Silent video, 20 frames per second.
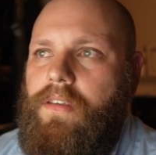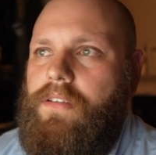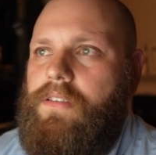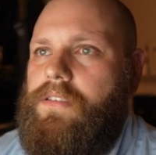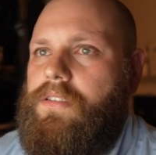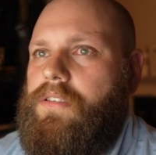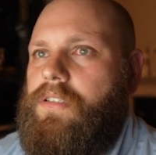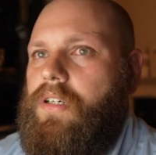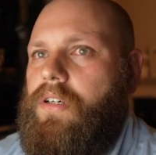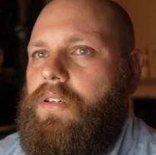
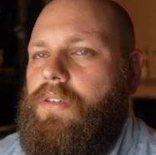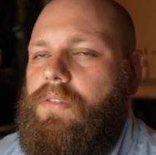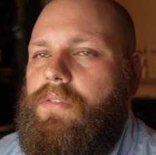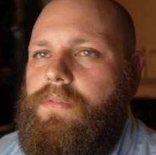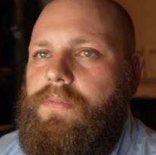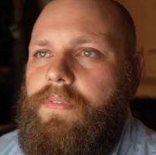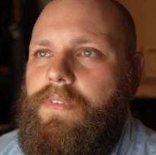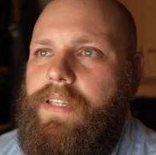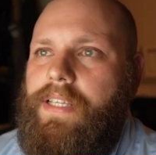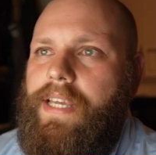So,
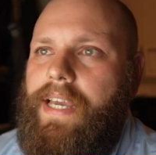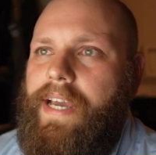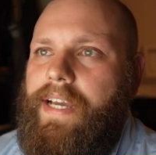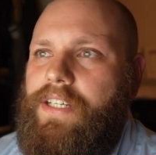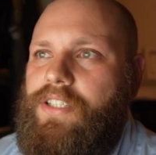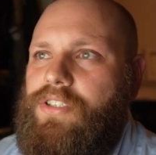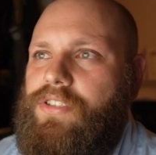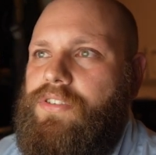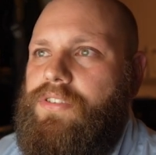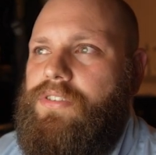the
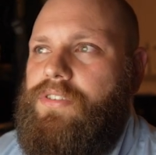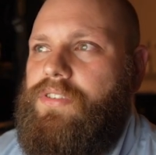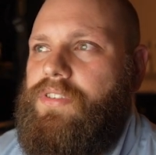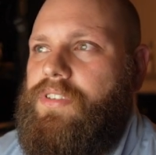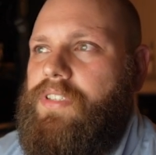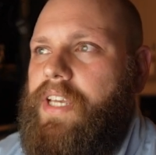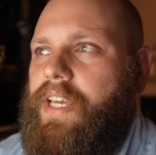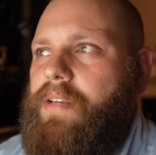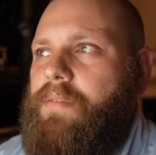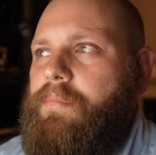actions
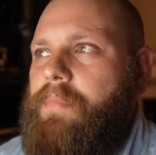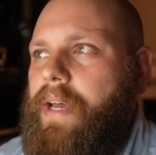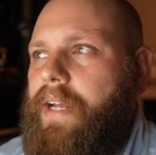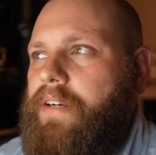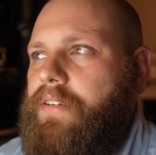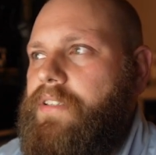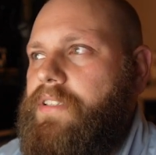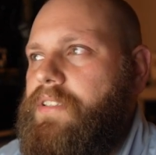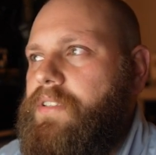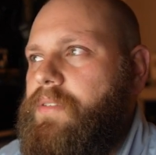and
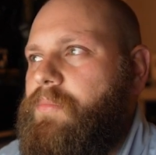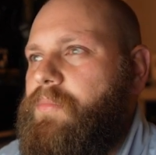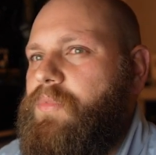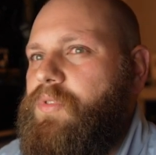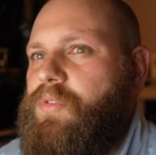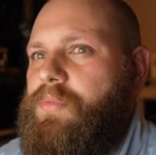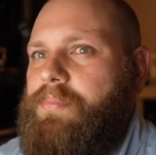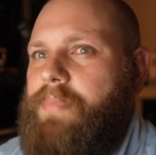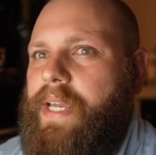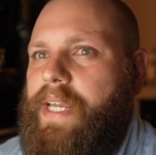
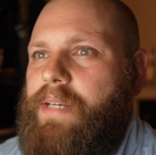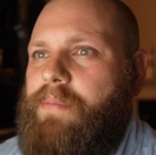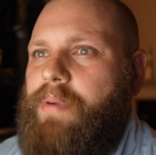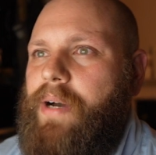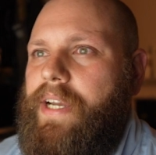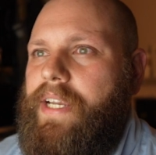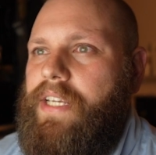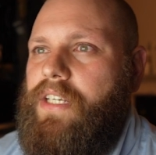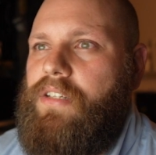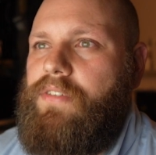mannerisms made
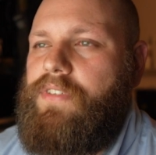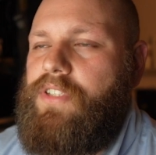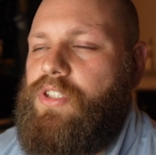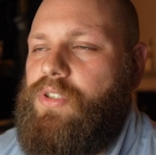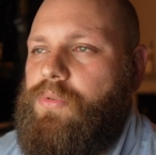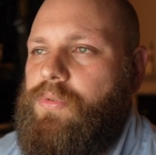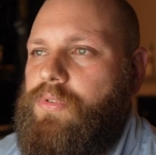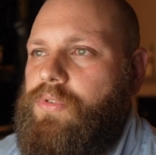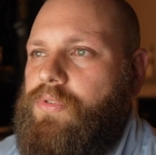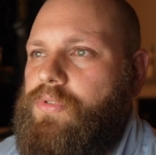by
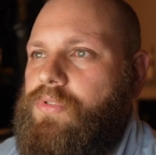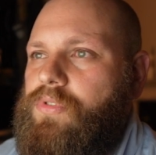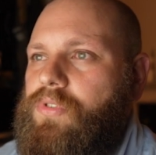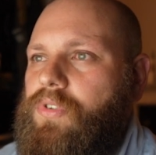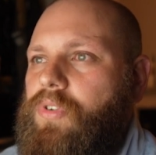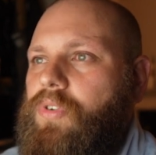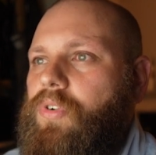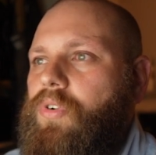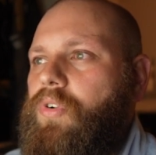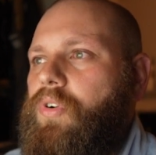individuals
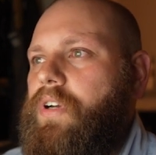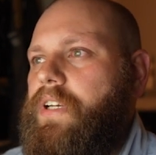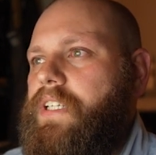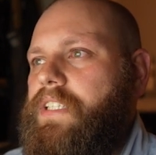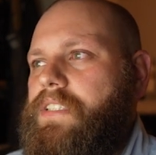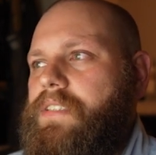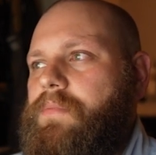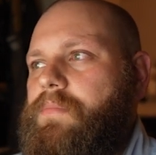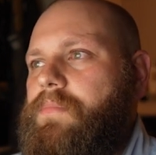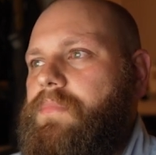or
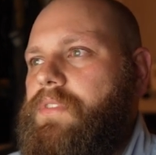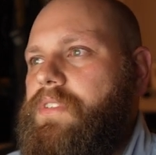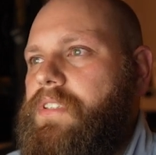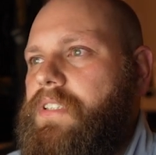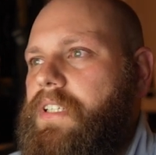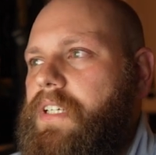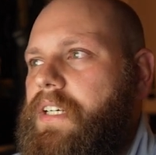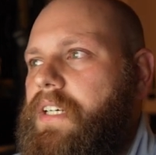organisms,